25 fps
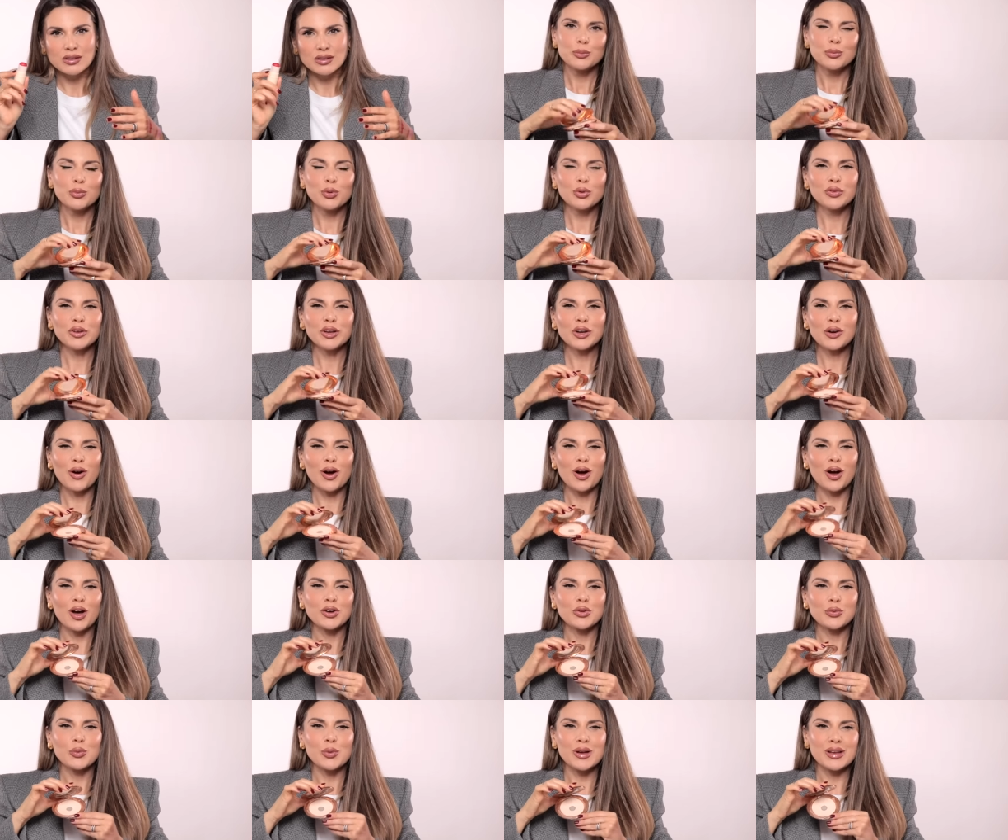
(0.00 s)
Moving
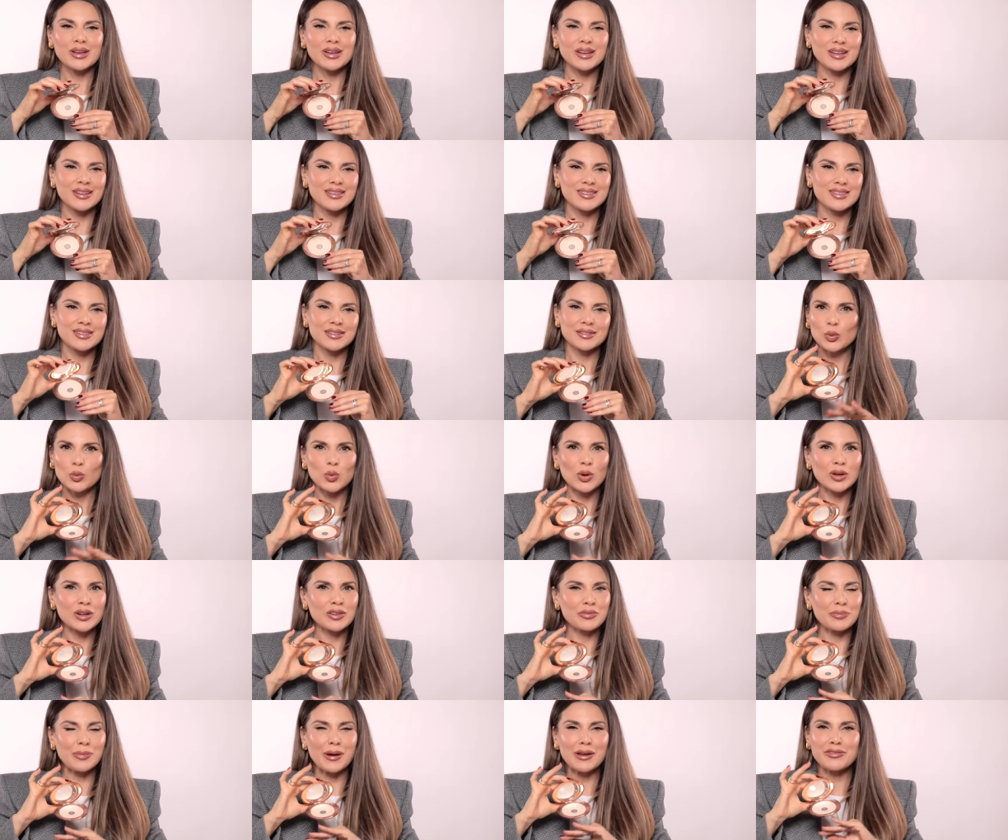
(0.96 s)
on with one
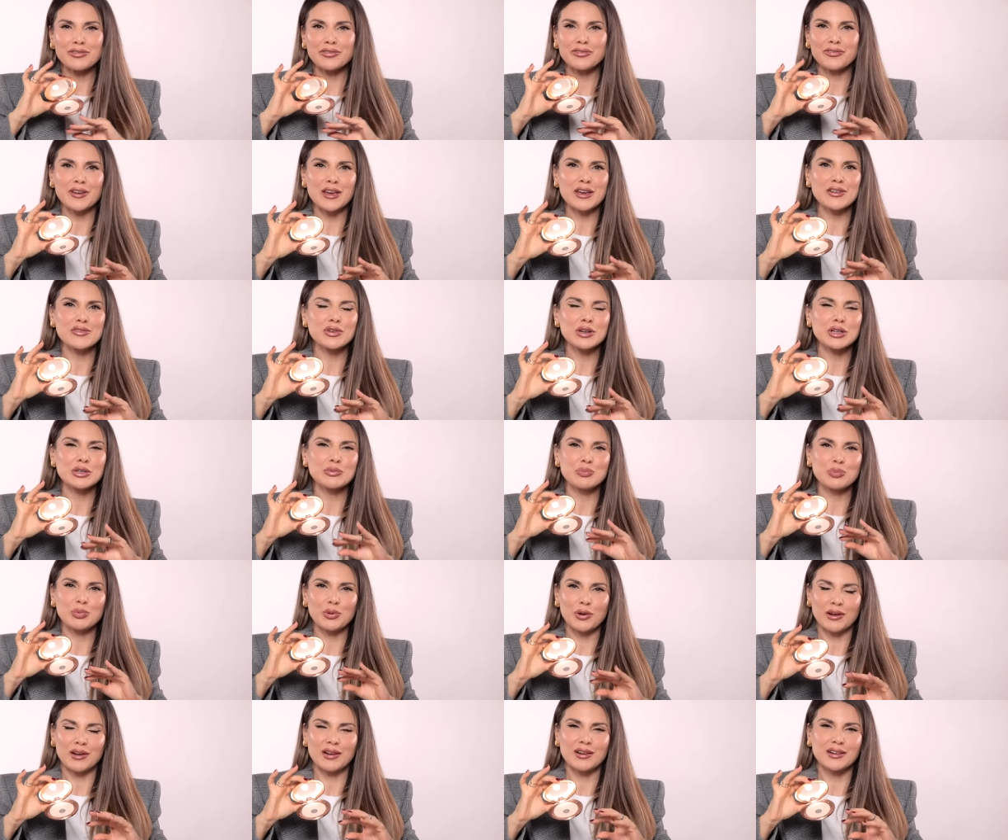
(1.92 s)
of my favorite
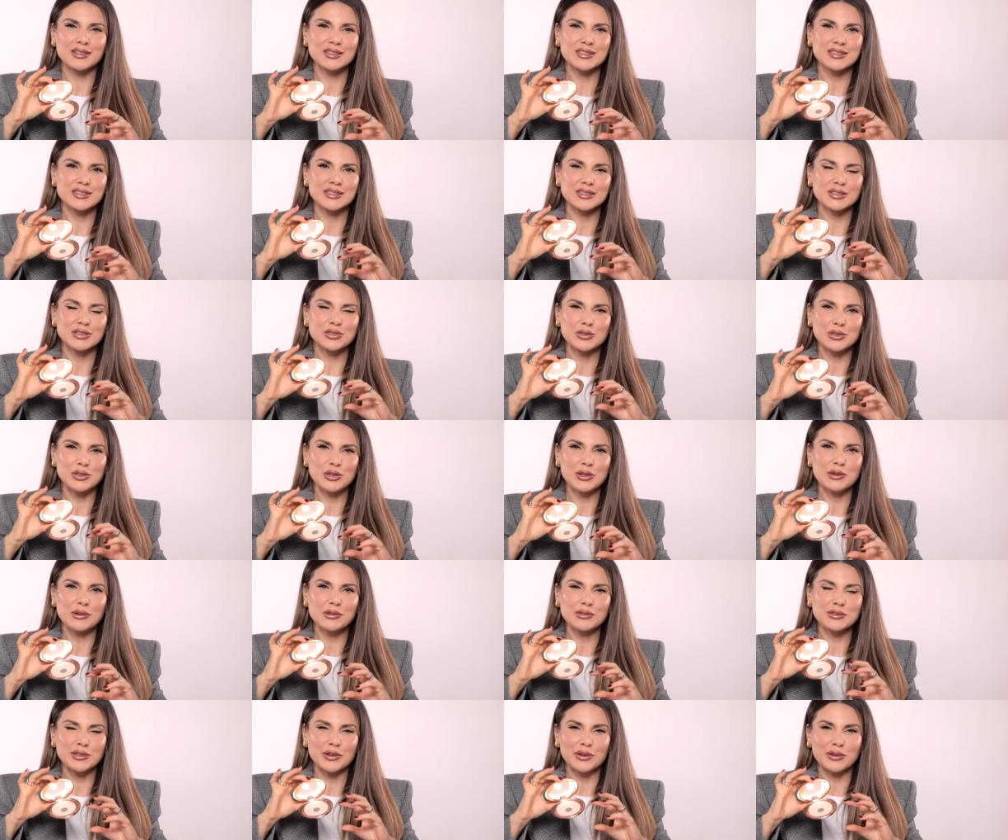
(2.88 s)
products to
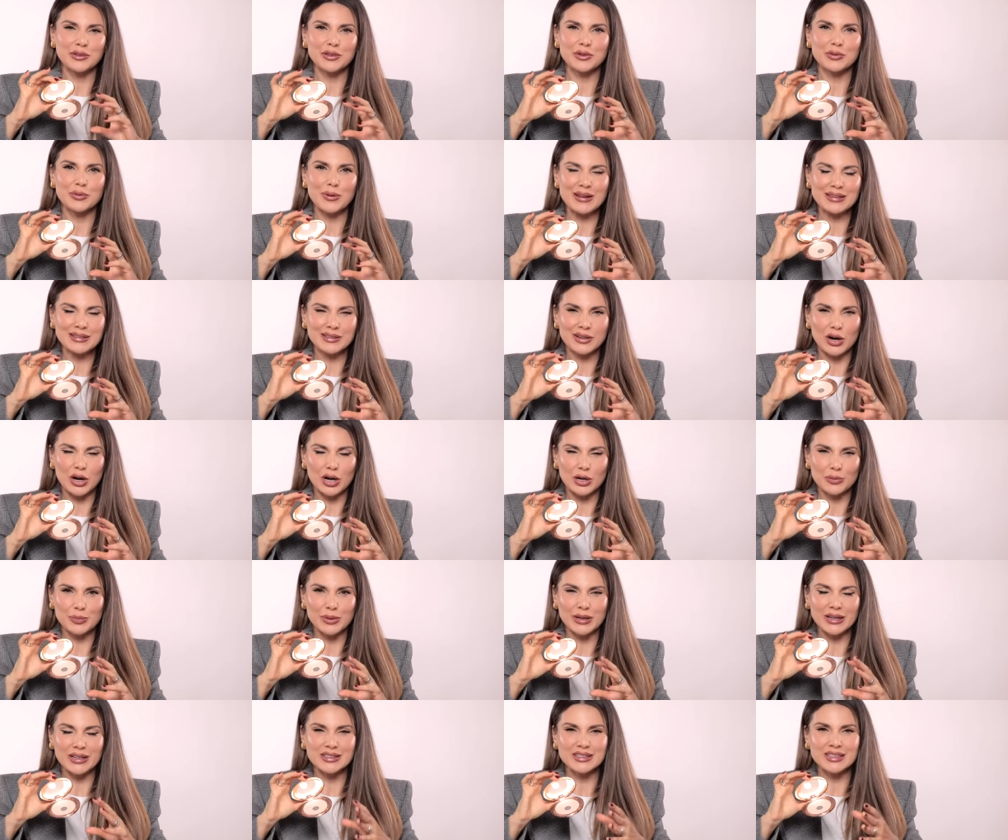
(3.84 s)
use on the red
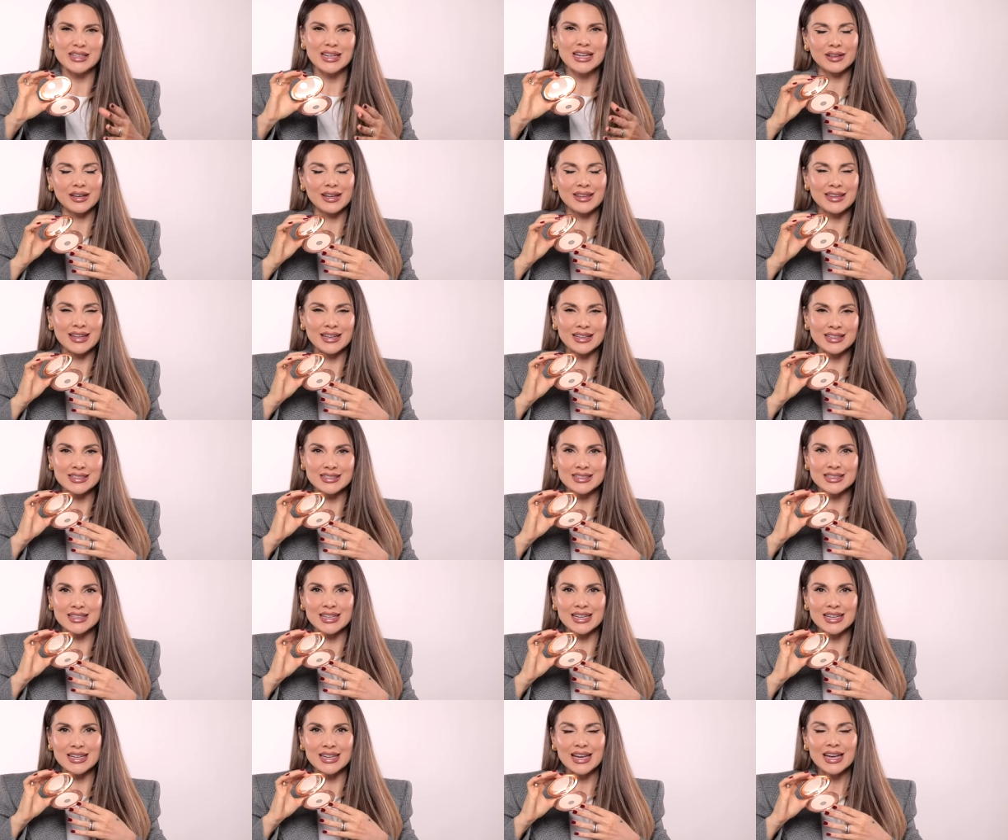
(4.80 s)
carpet, and that is
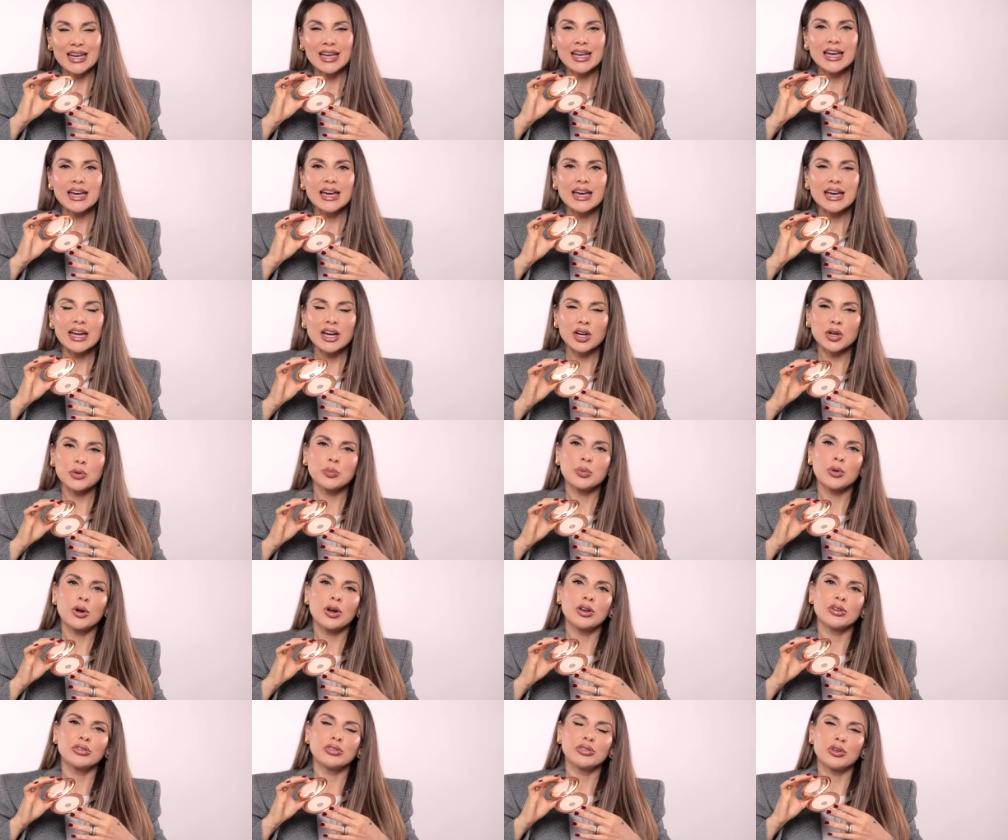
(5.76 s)
the
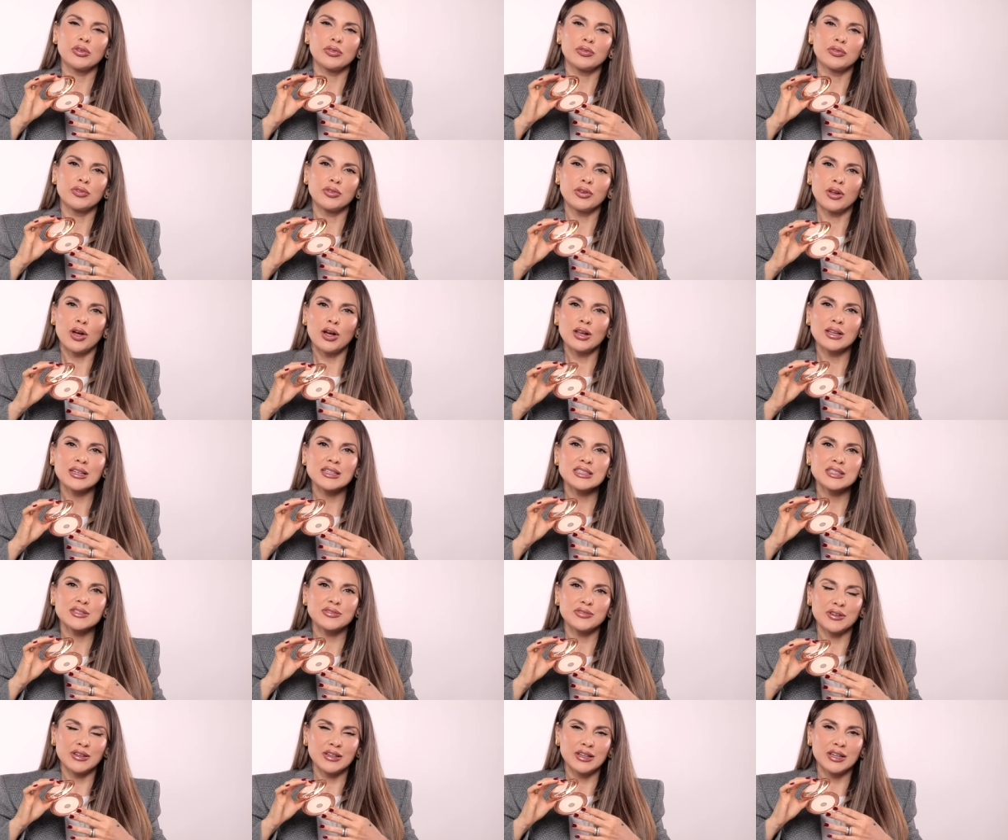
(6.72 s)
Airbrush
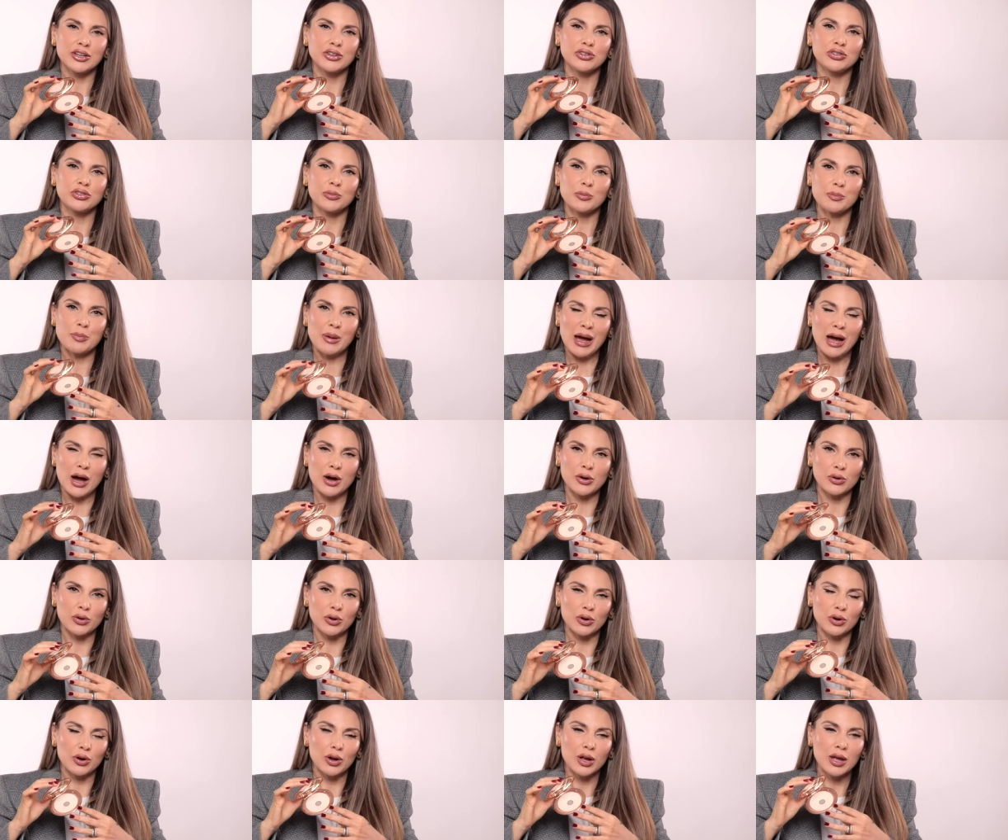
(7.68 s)
Flawless Finish
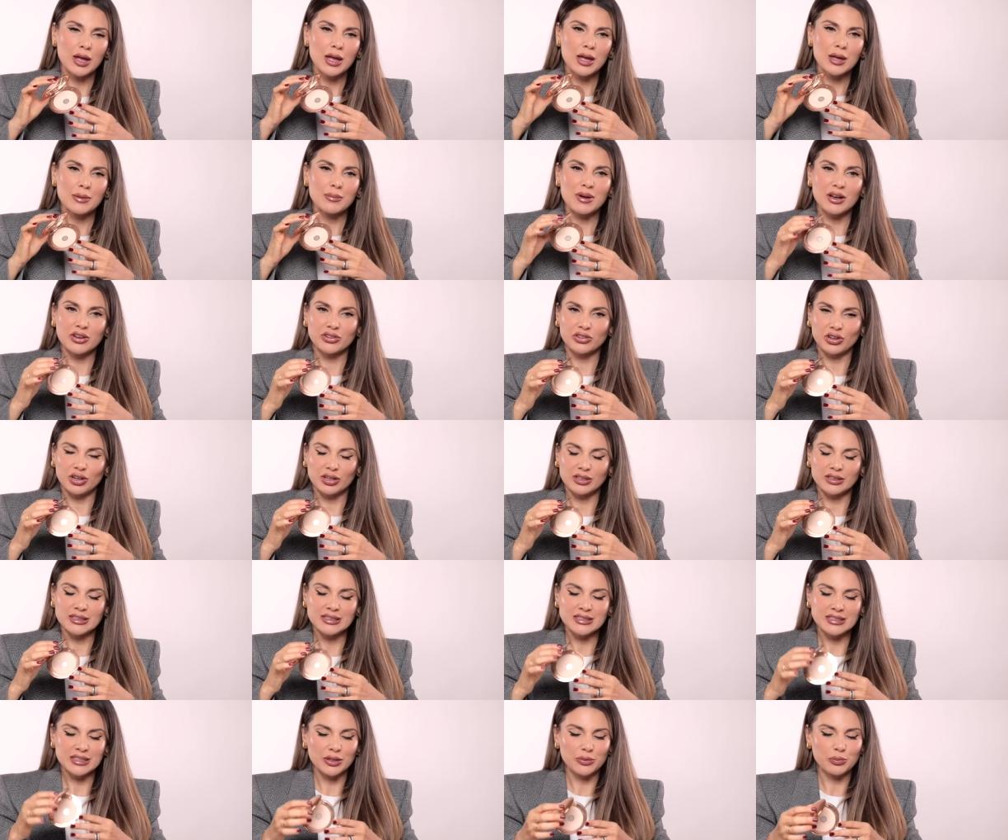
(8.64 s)
Powder by
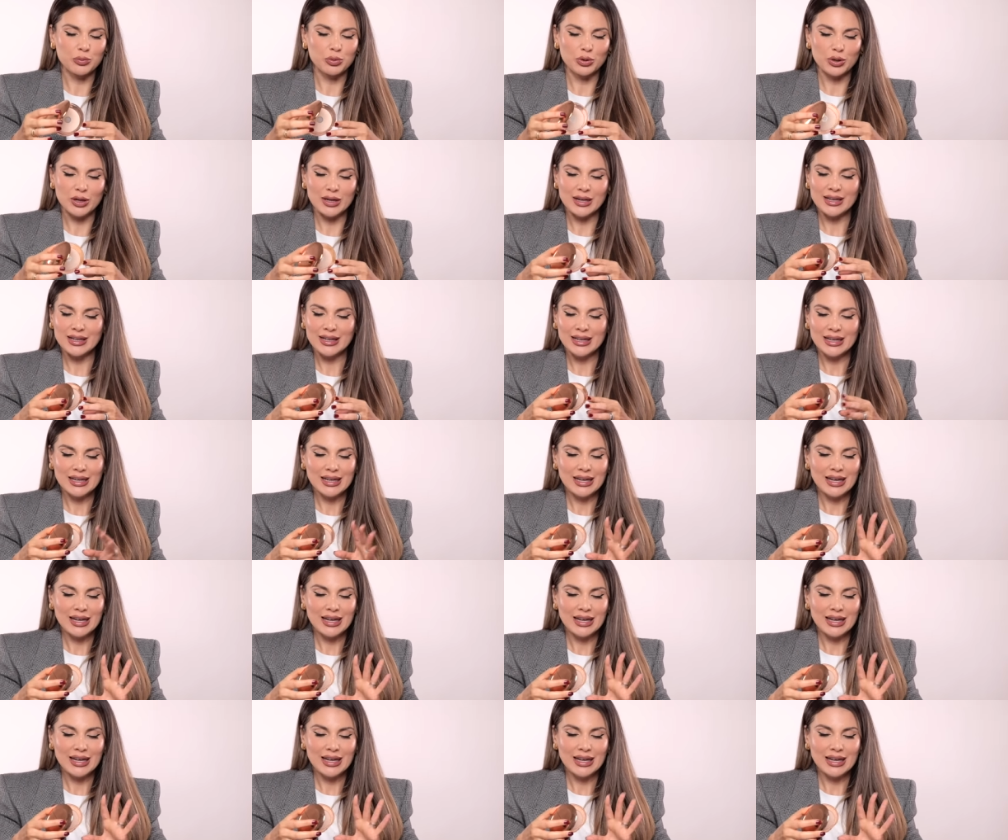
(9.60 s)
Charlotte Tilbury.